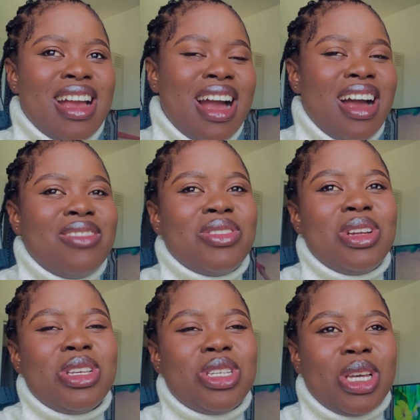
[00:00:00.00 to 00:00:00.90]
I'm
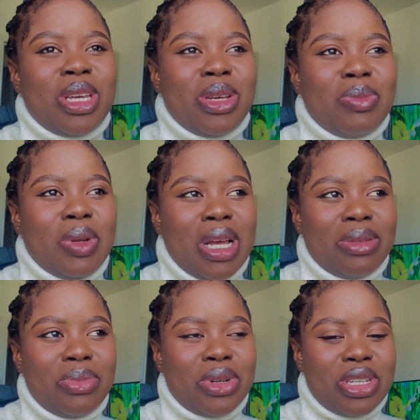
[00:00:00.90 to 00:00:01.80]
going to check your
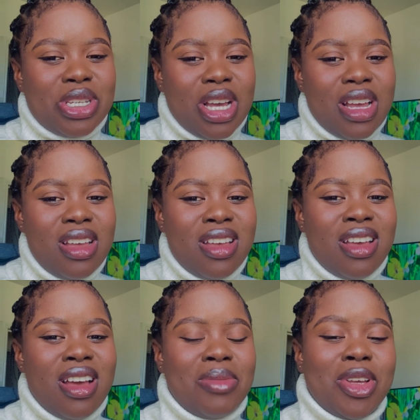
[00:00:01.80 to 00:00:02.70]
blood pressure.
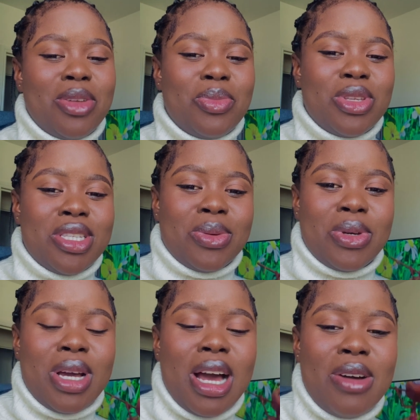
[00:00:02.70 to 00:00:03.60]
I'm going to put a
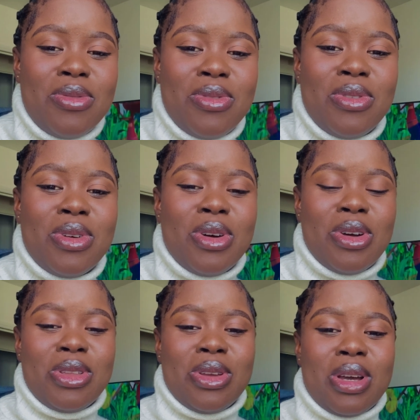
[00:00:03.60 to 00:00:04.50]
cuff
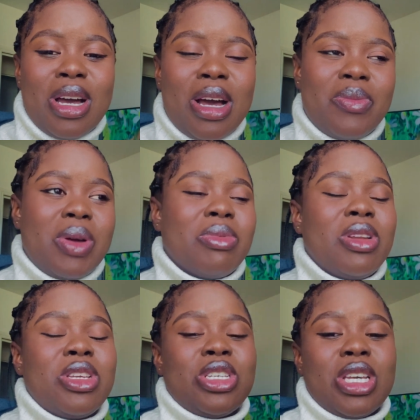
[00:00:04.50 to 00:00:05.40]
on your arm. I'm
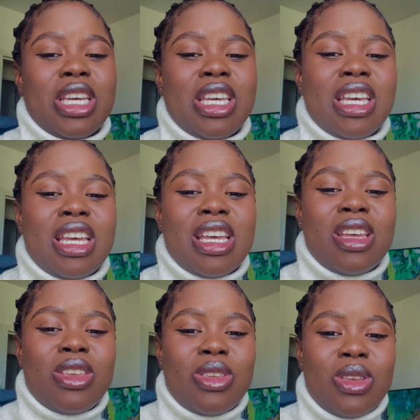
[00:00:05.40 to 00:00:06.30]
going to check,
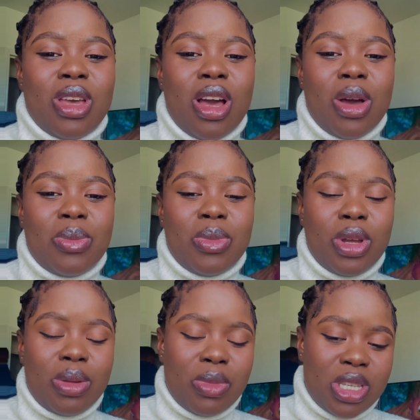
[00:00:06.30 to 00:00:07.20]
I'm
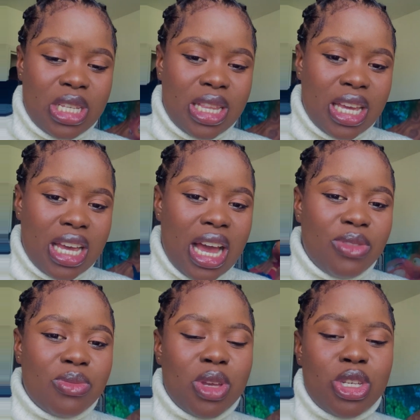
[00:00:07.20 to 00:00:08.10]
going to measure the
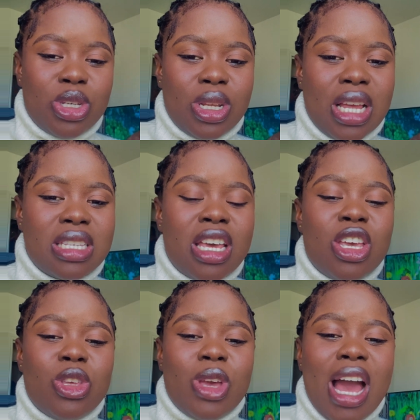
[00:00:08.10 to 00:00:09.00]
cuff. Make sure that
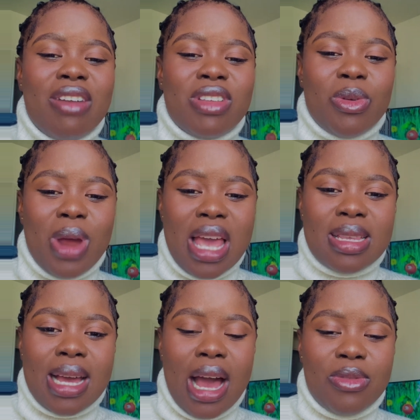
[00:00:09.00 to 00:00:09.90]
you have the
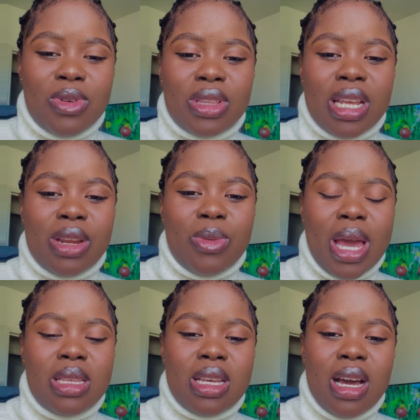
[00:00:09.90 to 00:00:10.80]
right cuff on, and the
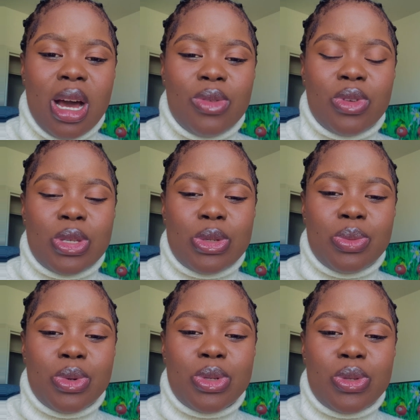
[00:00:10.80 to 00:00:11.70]
right cuff is
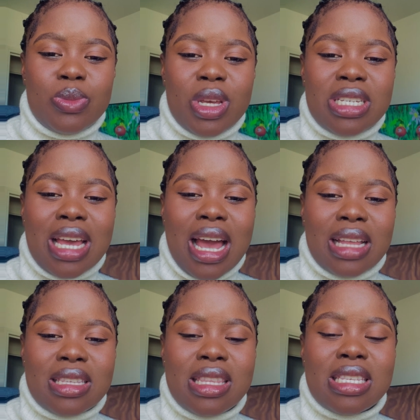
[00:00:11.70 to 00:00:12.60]
supposed to measure
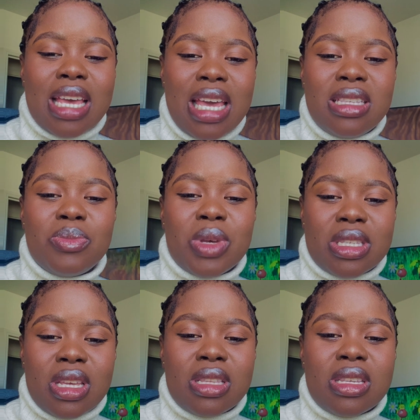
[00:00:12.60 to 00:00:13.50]
at least
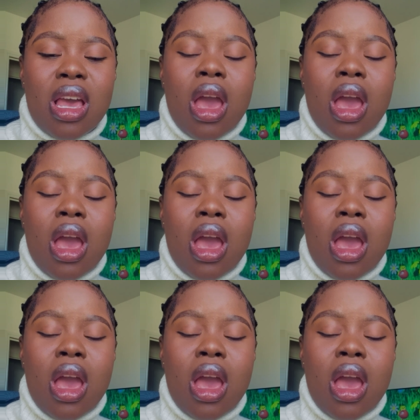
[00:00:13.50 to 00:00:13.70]
80%